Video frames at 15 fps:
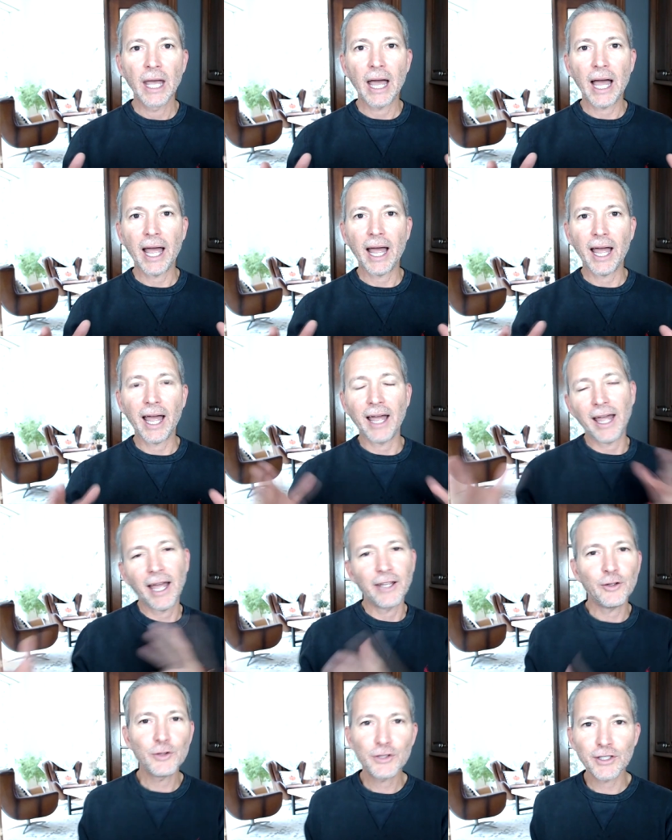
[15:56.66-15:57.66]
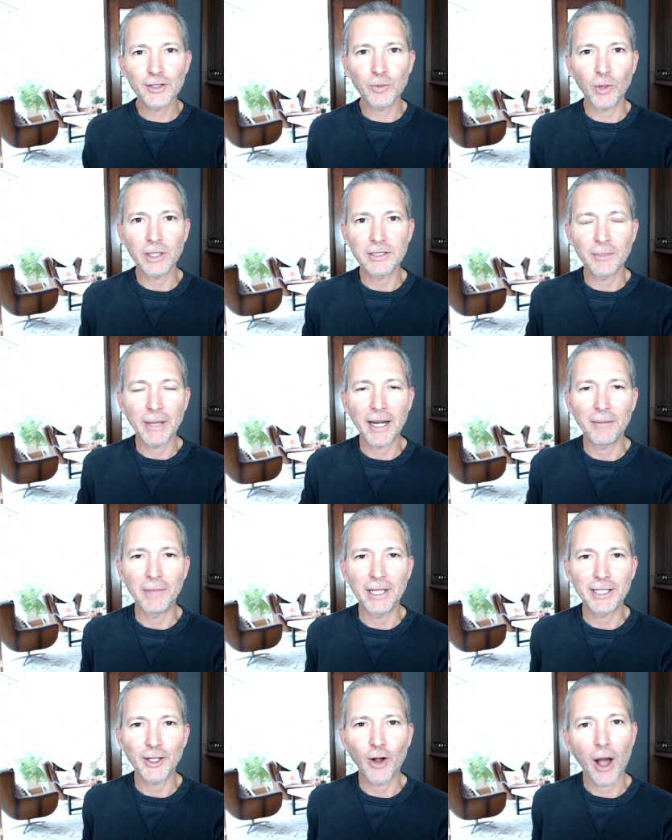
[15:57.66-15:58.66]
I, I, I used this once about a
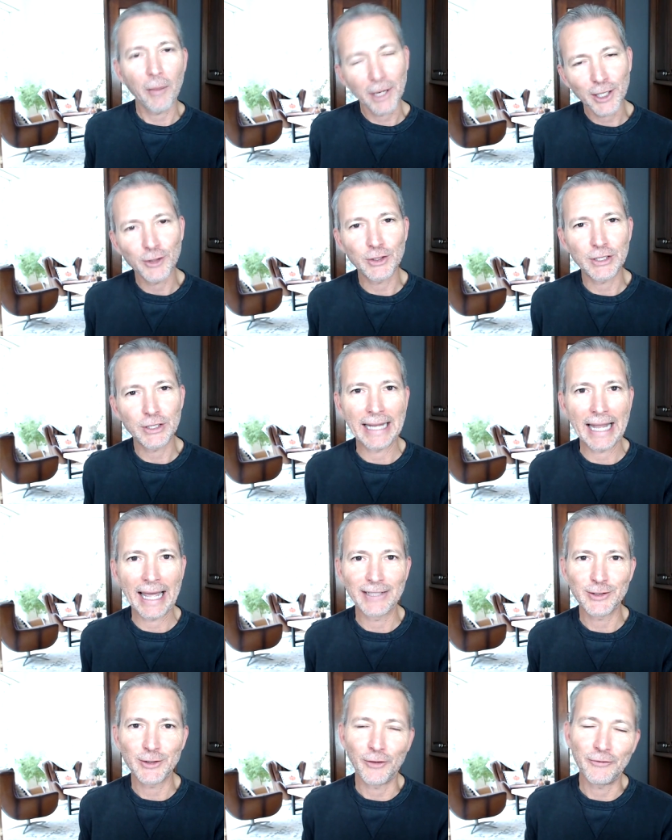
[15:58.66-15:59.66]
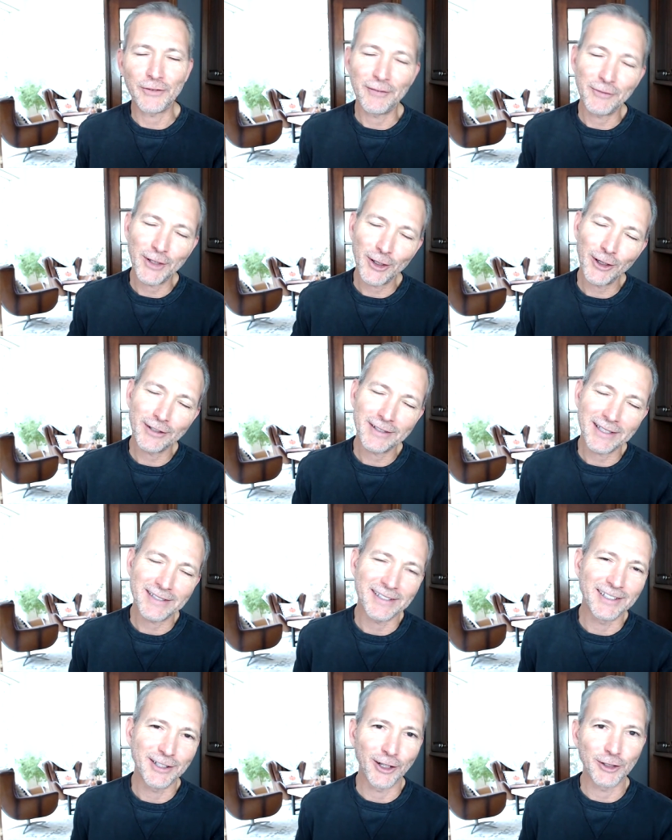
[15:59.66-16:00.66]
month ago. I'm going to use it again. So if, if you heard
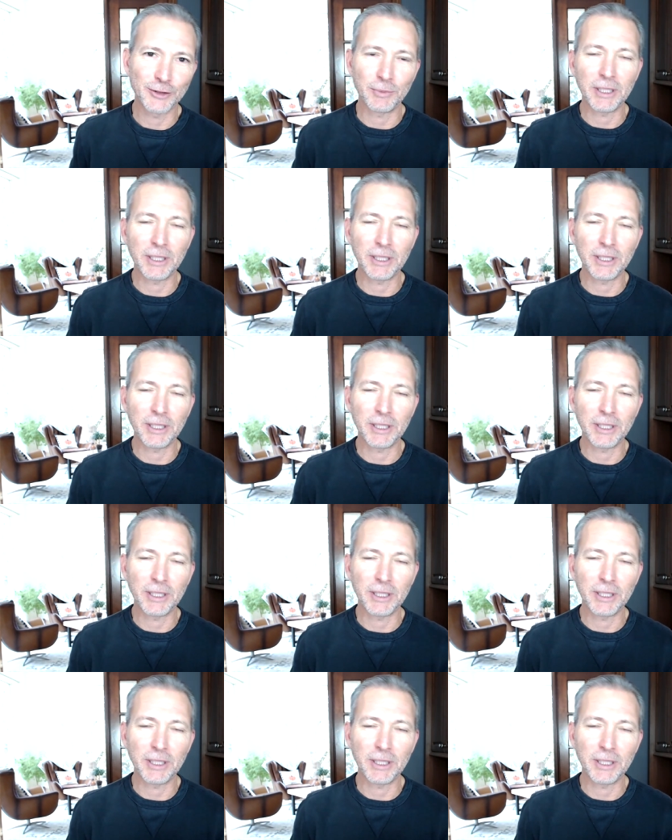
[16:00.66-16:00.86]
this, indulge